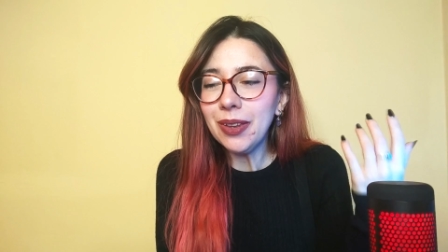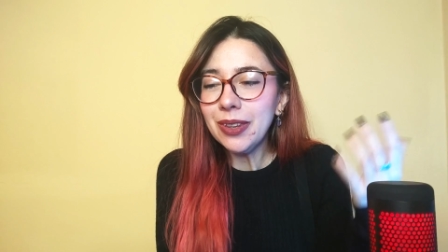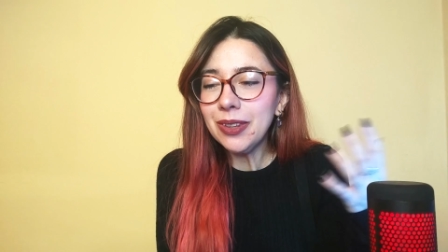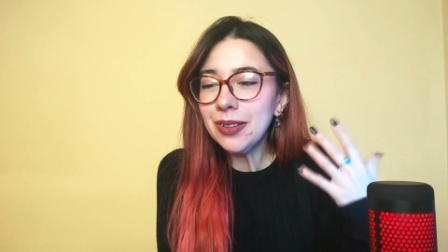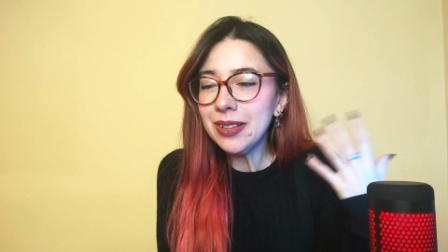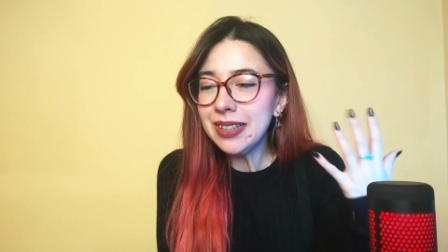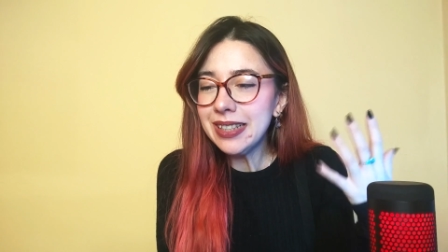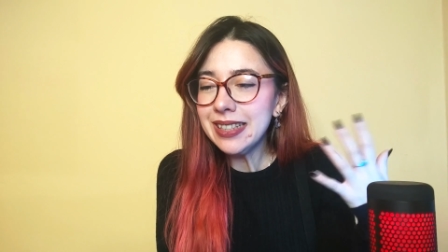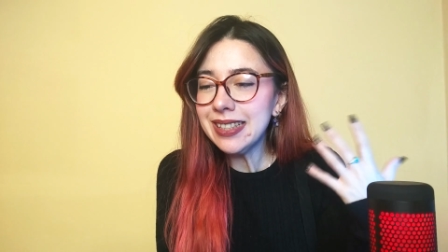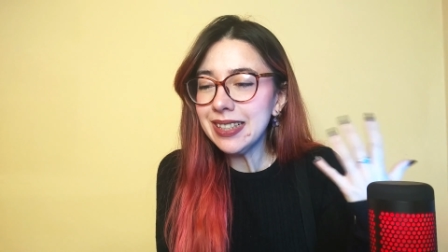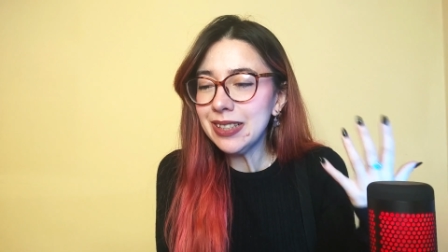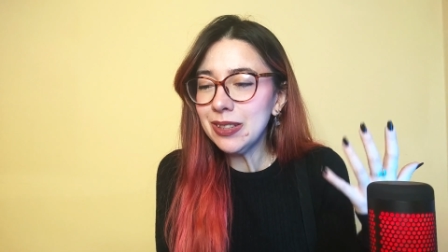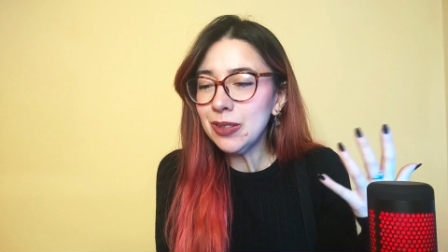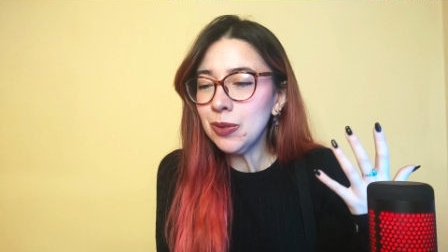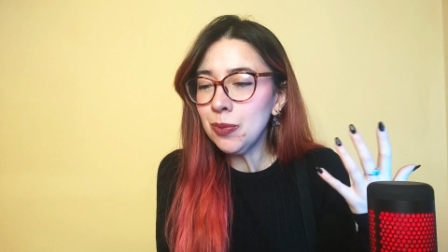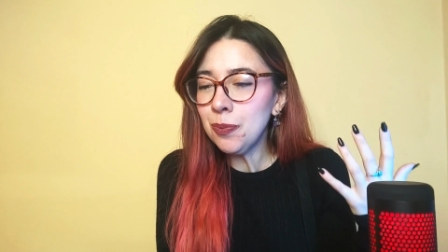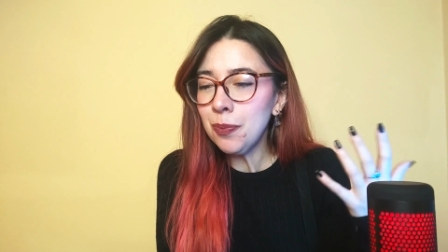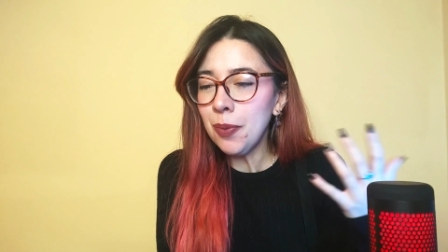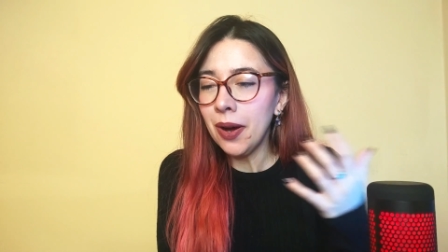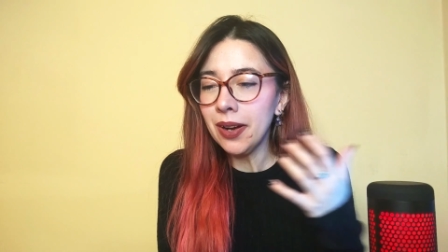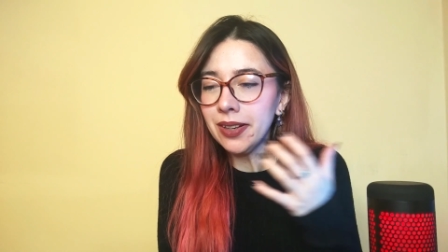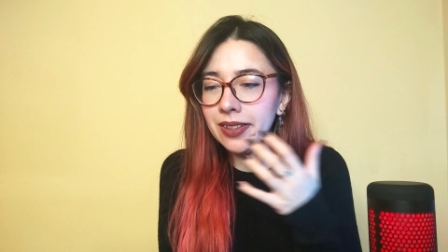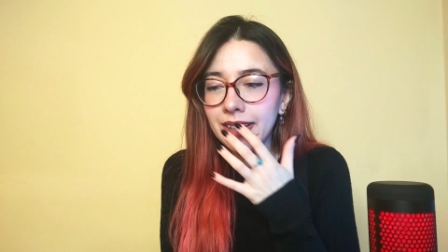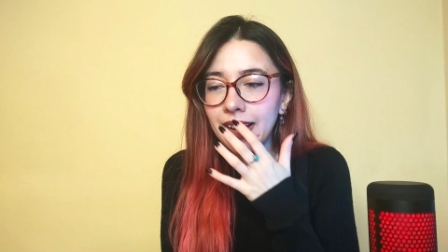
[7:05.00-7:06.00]
When you listen to
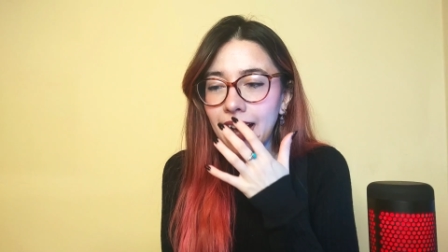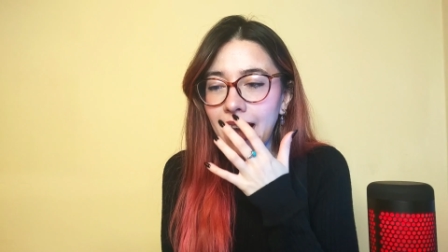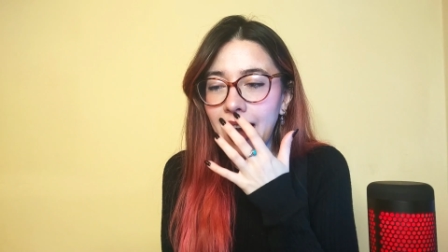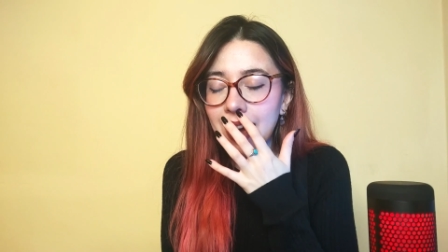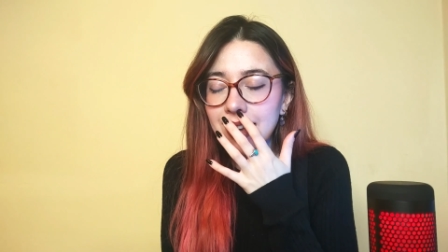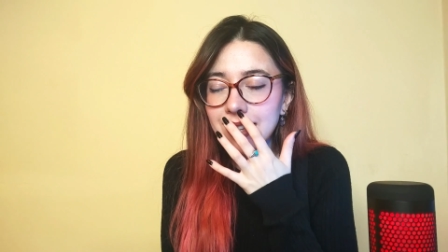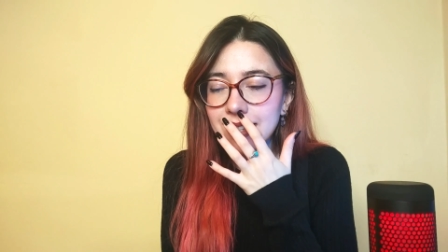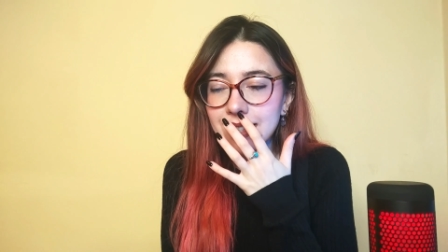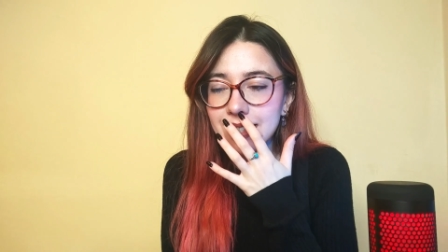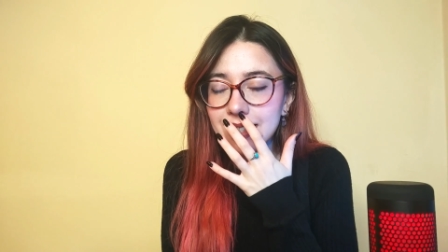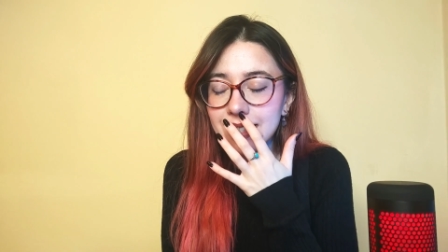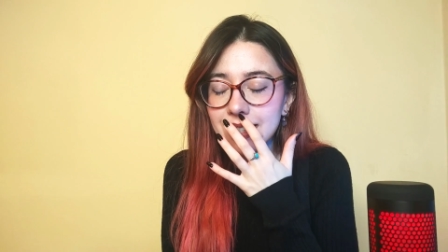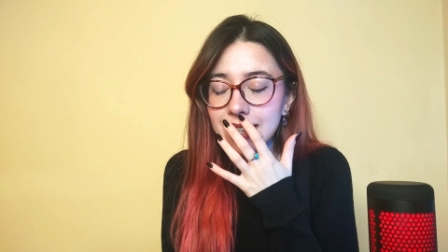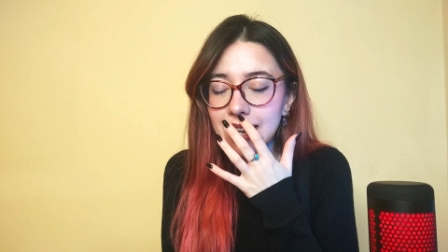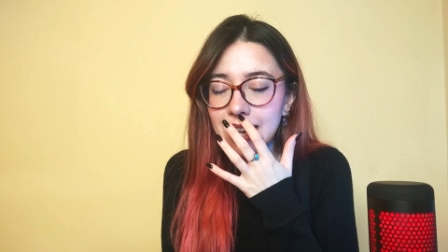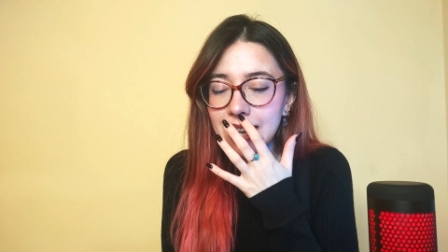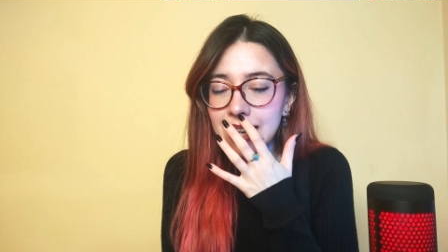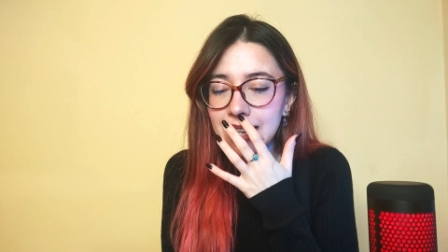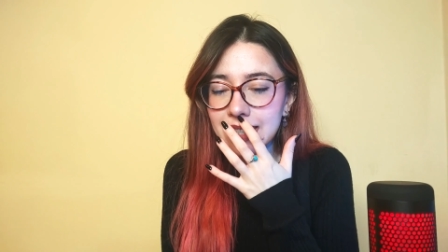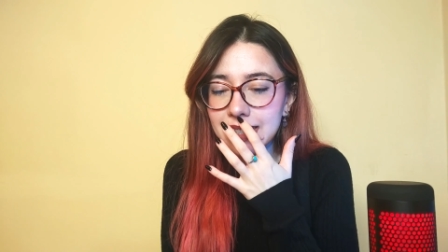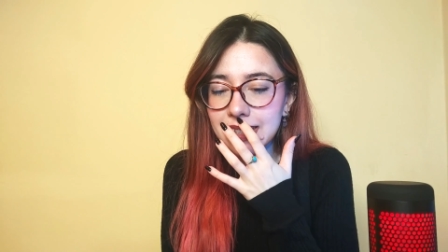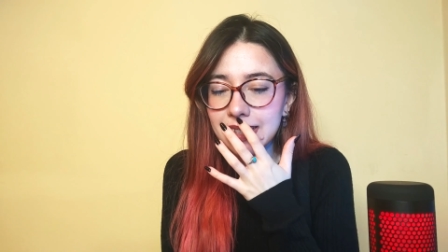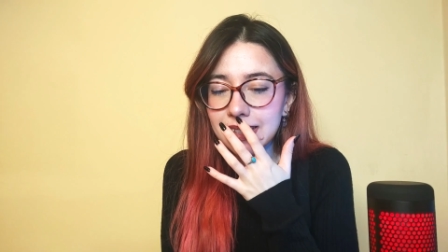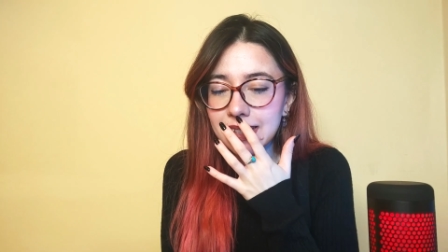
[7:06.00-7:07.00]
podcasts,
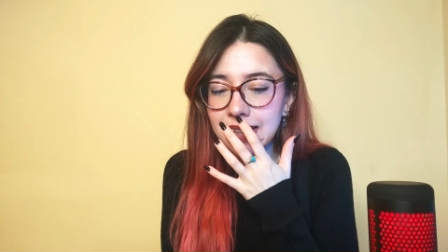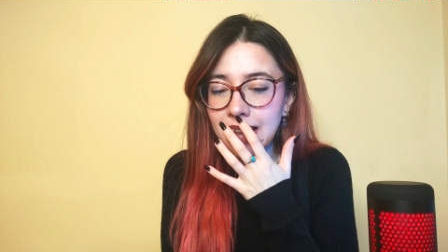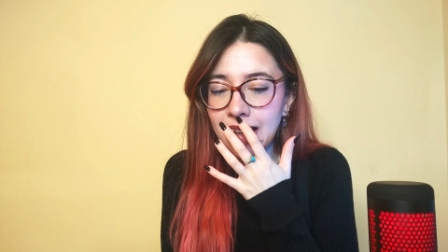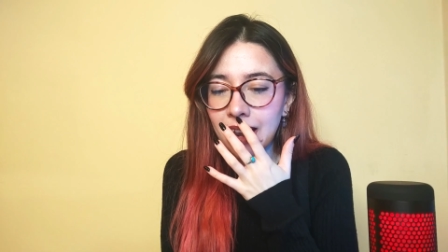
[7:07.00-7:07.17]
it's